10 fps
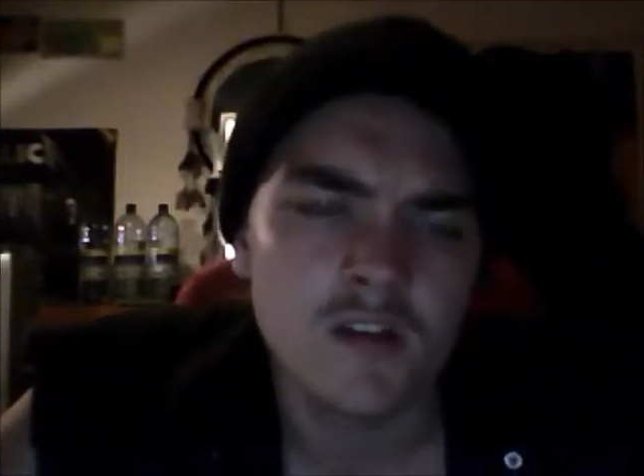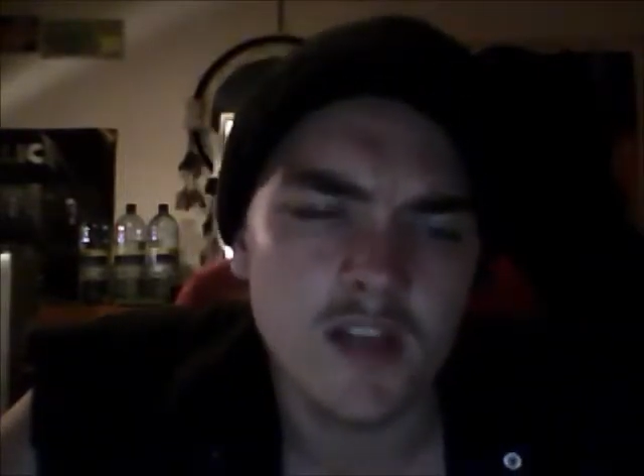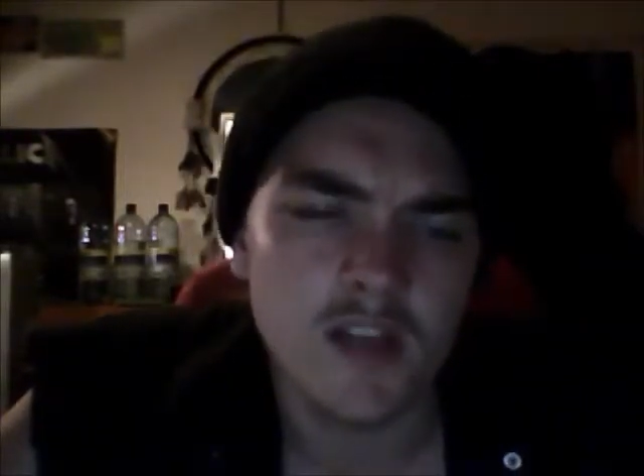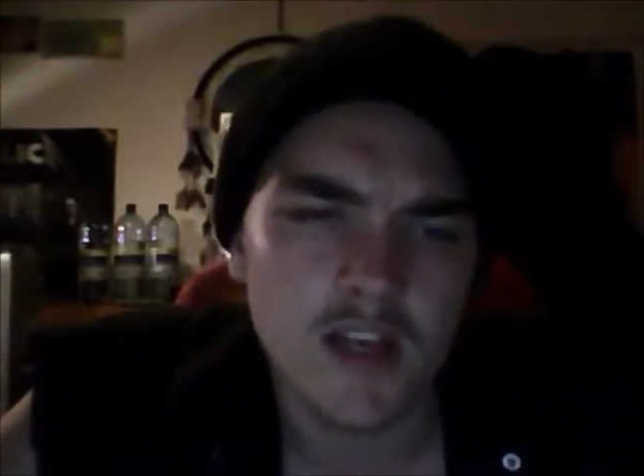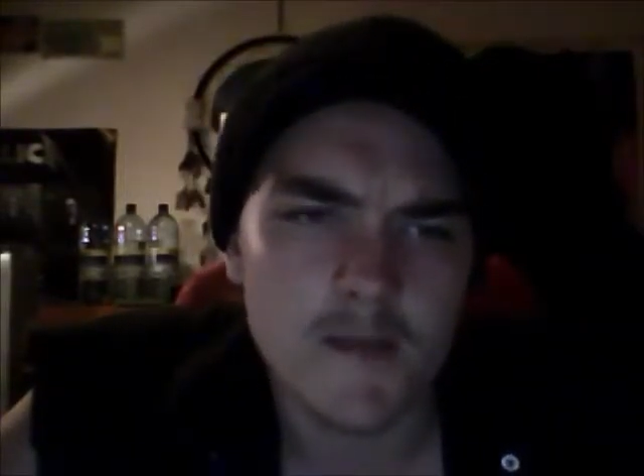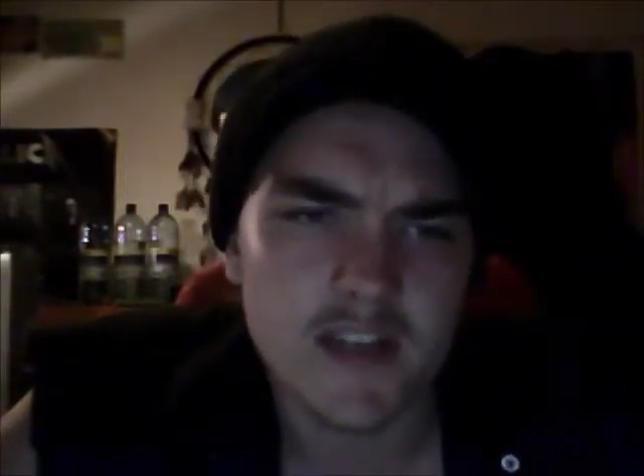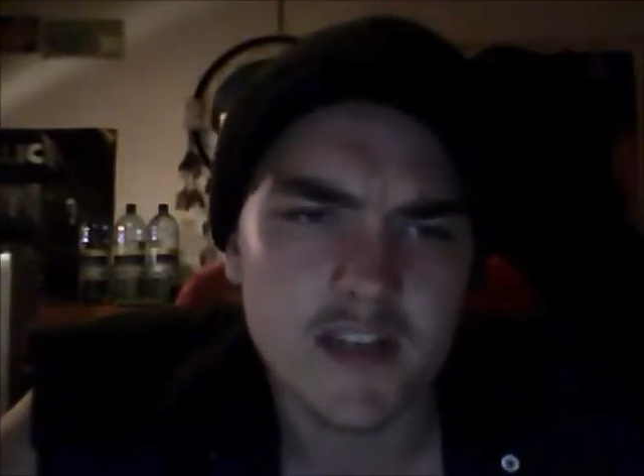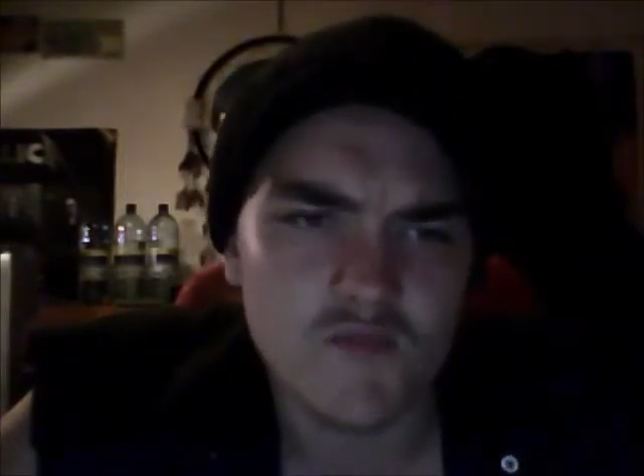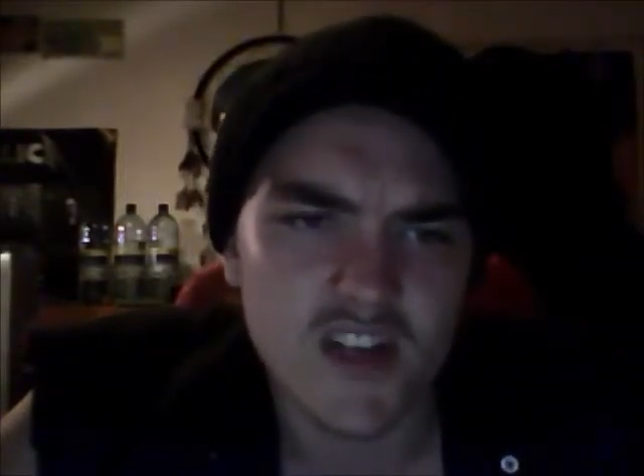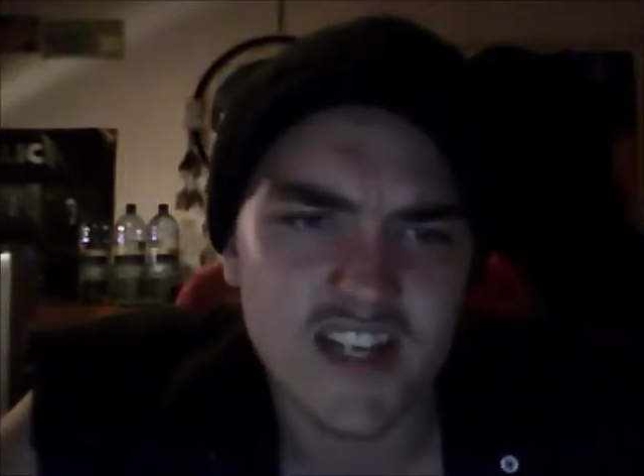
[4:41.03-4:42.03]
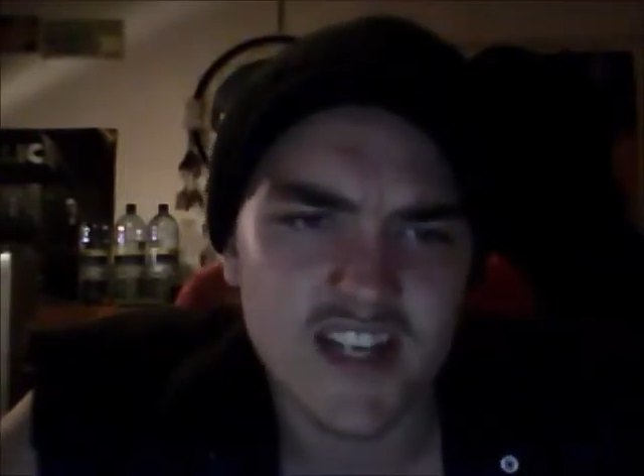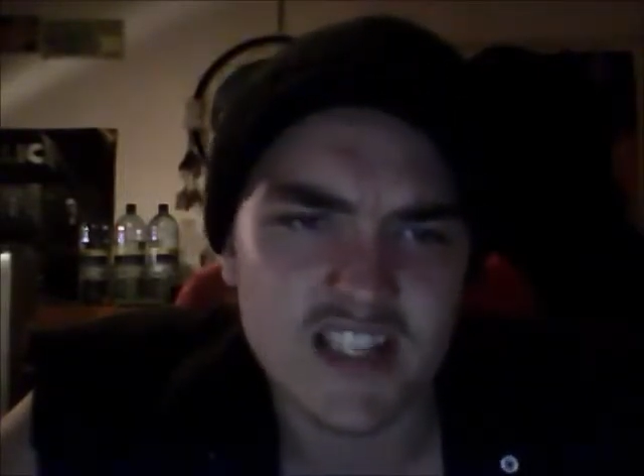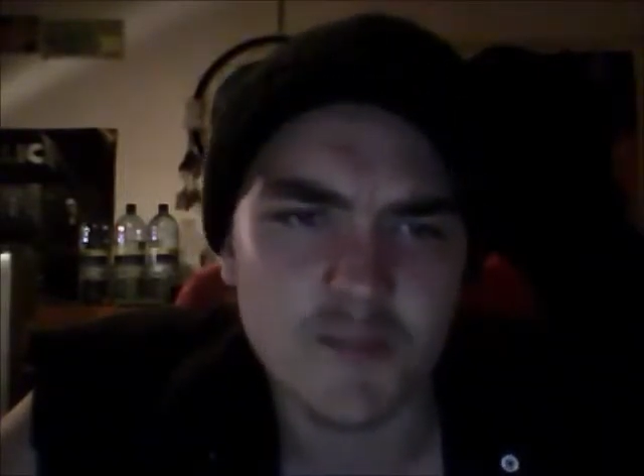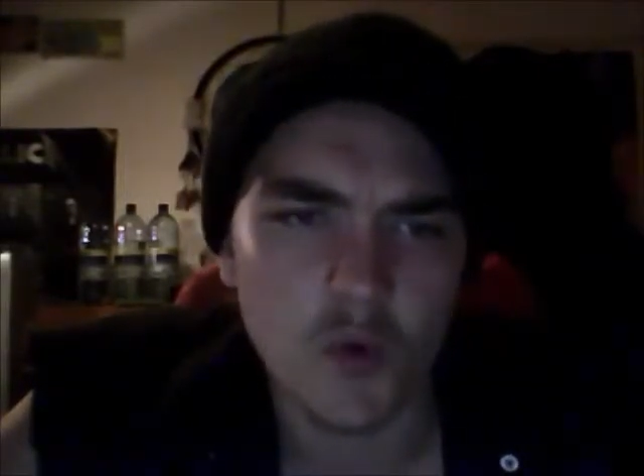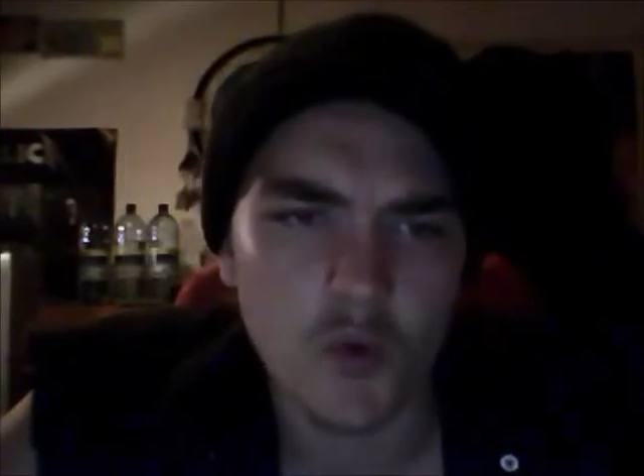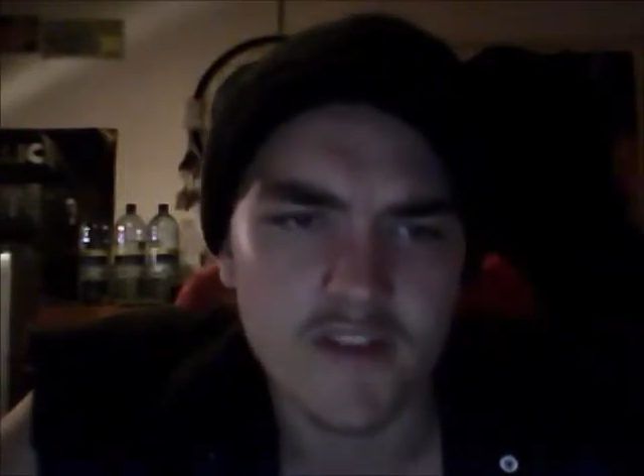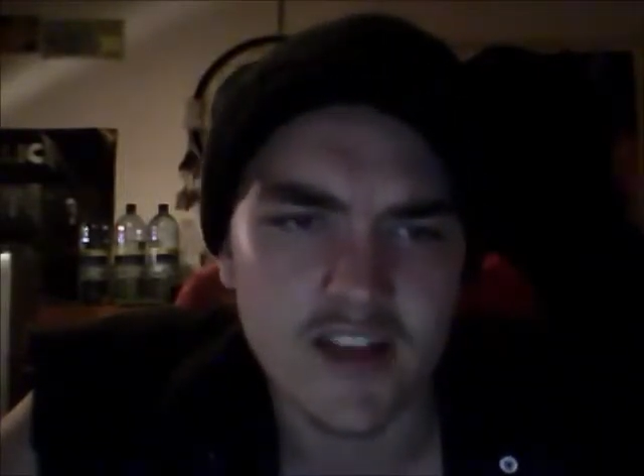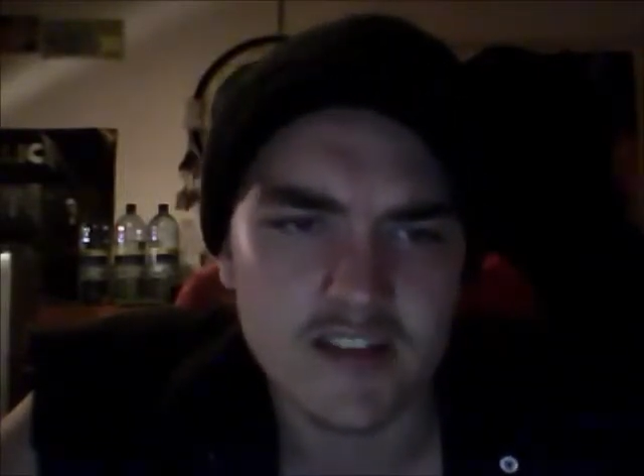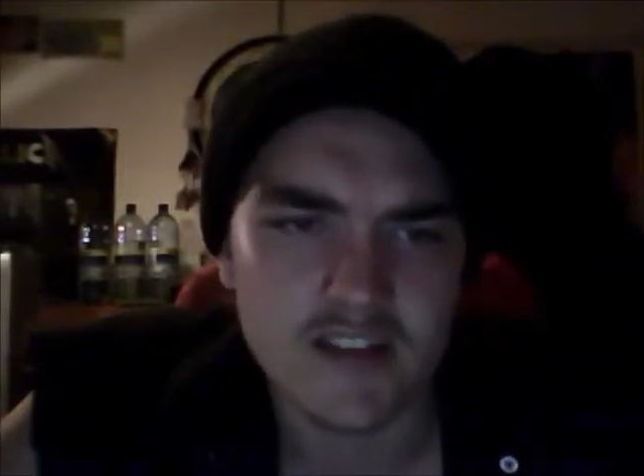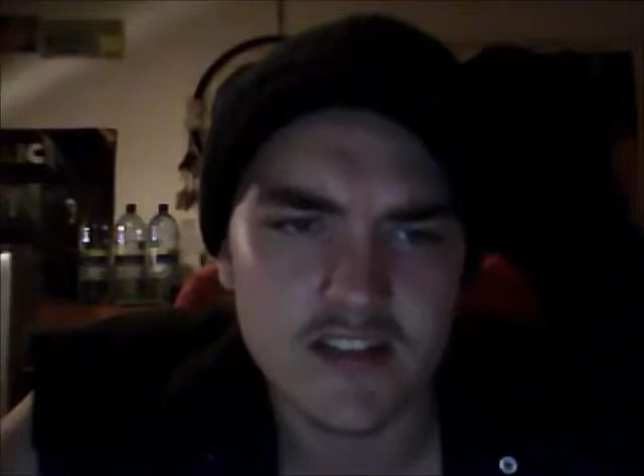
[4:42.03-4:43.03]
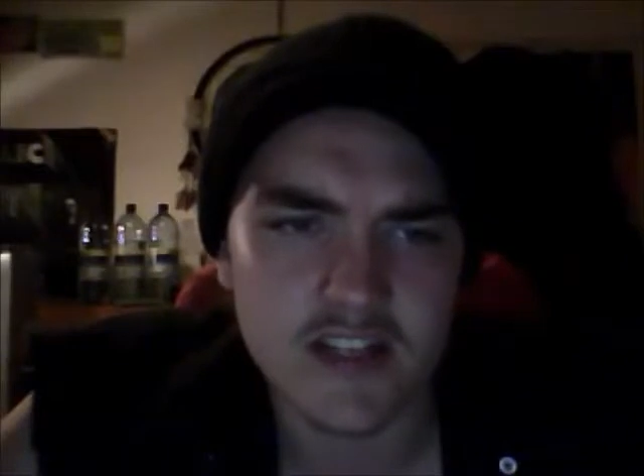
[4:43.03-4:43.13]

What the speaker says: The Mexican red-knee has smaller fangs than